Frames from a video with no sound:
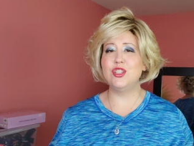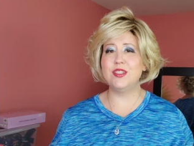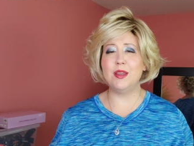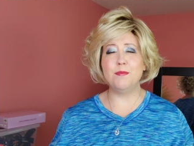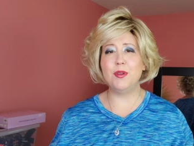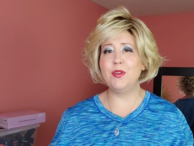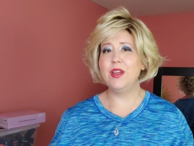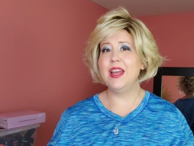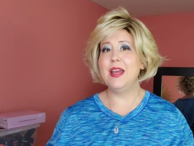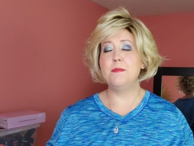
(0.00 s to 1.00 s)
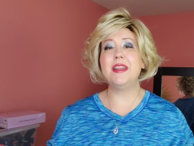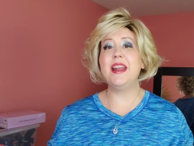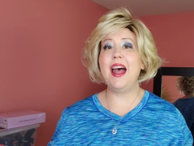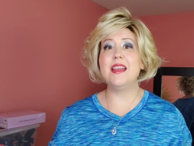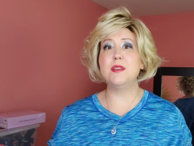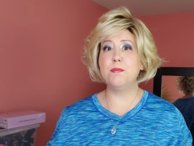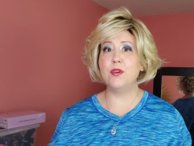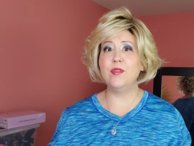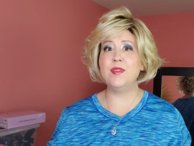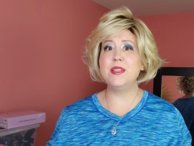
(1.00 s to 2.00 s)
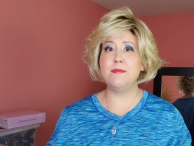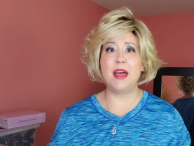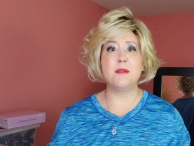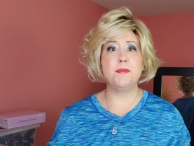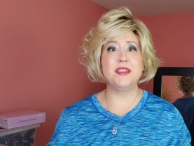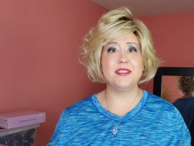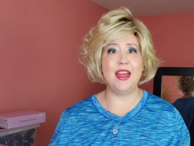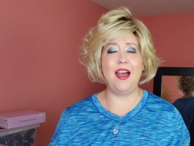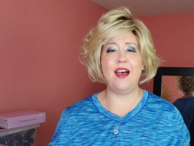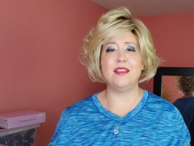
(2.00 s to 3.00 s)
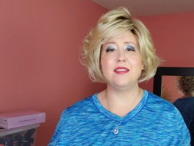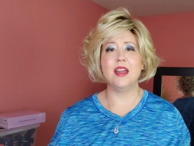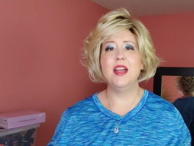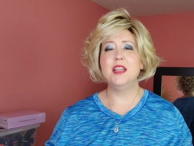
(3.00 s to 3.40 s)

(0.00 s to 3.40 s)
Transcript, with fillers: simple, but it has the perfect amount of pizzazz